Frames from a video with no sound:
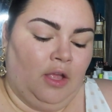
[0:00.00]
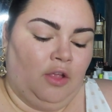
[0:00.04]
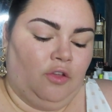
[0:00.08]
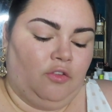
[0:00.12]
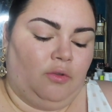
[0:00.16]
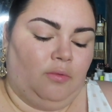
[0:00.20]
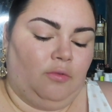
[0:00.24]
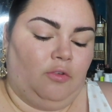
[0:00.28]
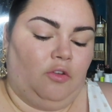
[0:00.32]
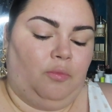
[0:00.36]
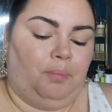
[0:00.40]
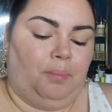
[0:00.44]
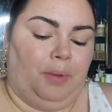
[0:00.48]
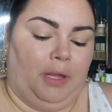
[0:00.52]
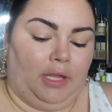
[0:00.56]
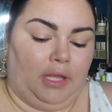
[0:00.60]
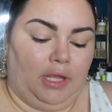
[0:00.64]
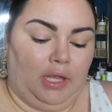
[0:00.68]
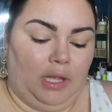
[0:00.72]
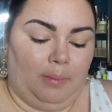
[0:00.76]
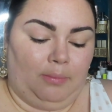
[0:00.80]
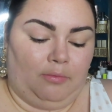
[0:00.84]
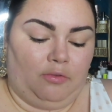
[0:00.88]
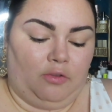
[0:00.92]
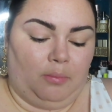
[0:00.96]
So I'm just
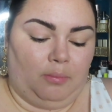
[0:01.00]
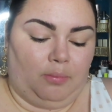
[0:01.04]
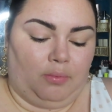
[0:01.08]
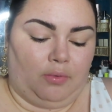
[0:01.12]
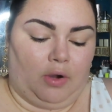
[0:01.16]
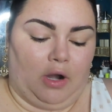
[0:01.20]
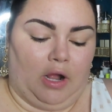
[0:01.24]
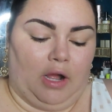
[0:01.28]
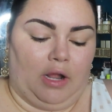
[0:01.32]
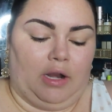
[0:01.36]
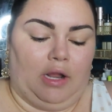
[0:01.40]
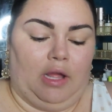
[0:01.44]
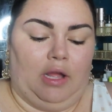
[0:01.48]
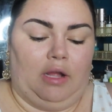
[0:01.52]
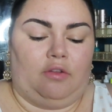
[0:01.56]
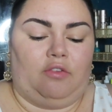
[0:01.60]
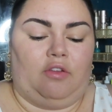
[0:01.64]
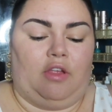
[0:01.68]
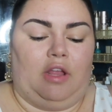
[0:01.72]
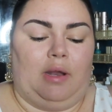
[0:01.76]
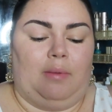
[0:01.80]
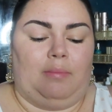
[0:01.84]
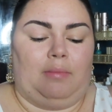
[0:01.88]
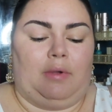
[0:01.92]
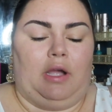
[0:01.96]
picking up some product
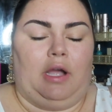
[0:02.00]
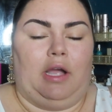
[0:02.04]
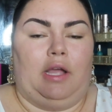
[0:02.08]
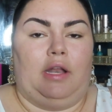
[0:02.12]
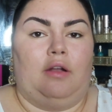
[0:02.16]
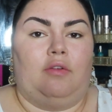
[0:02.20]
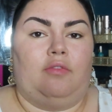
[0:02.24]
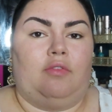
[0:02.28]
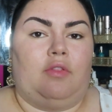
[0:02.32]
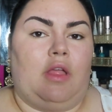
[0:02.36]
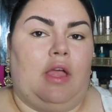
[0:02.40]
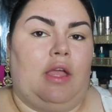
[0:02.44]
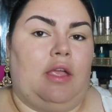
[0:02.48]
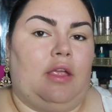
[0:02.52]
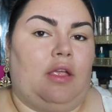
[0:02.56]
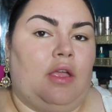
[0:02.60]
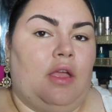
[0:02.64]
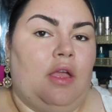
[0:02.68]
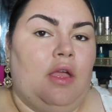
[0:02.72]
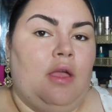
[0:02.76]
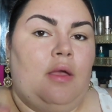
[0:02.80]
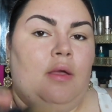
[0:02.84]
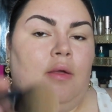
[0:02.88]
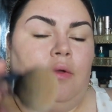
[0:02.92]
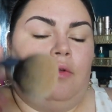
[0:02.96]
and I'm kind of like
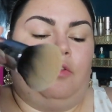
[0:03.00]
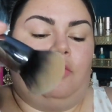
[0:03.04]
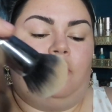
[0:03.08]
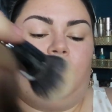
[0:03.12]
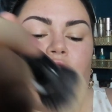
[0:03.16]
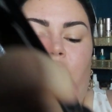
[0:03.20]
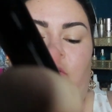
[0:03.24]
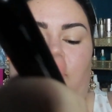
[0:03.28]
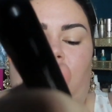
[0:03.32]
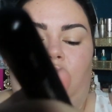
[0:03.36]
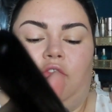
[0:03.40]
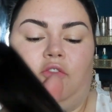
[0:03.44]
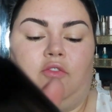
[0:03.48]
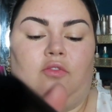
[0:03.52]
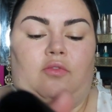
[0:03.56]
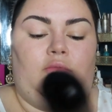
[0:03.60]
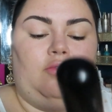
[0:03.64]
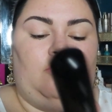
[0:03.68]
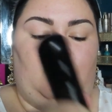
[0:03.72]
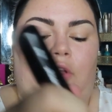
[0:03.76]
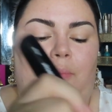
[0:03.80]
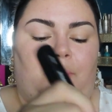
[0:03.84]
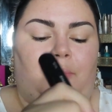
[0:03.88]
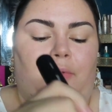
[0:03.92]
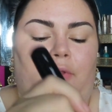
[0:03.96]

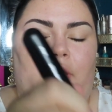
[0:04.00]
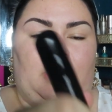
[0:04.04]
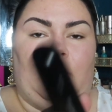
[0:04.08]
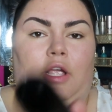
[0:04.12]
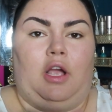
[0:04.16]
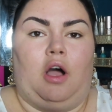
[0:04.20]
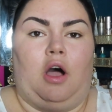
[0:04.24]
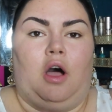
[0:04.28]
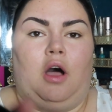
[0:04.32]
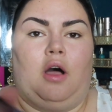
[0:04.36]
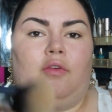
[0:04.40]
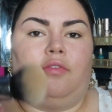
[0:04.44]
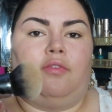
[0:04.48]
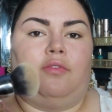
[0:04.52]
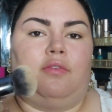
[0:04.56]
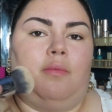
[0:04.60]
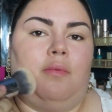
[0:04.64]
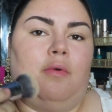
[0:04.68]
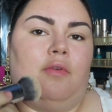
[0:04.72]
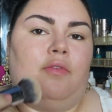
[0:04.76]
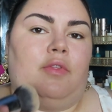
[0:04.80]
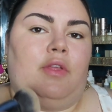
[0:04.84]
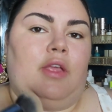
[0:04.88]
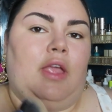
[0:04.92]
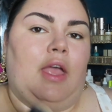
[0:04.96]
stippling off some
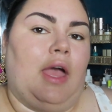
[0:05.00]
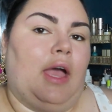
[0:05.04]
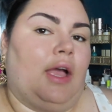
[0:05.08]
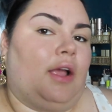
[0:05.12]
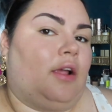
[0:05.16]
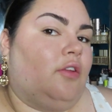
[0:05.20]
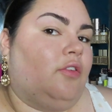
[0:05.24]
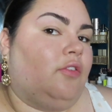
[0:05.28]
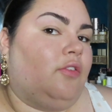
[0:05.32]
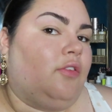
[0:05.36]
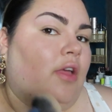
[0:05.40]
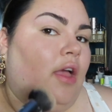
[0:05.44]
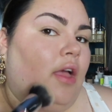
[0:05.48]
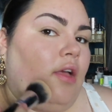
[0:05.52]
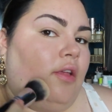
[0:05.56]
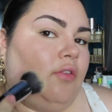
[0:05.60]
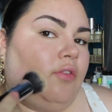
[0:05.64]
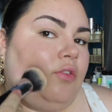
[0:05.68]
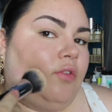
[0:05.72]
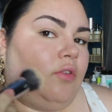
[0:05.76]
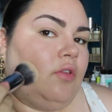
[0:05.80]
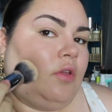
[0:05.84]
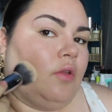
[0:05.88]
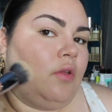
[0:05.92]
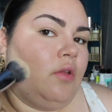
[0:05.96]
of the
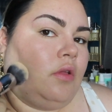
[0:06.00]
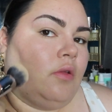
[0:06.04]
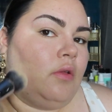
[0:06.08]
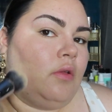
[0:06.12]
excess.